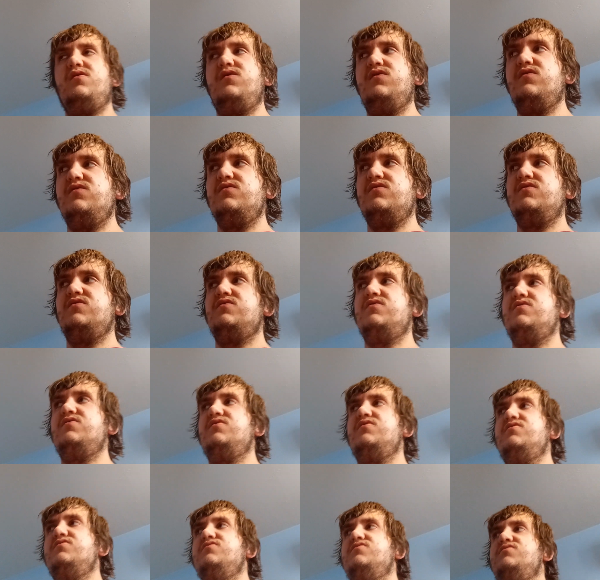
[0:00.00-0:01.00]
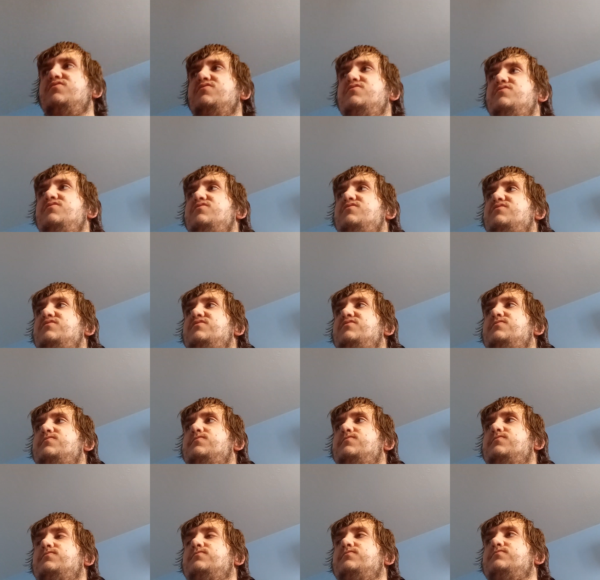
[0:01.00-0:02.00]

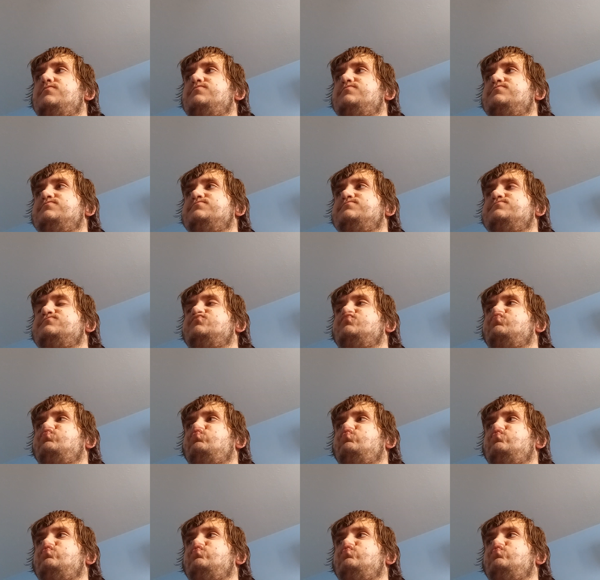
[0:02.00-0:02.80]
(no one is talking)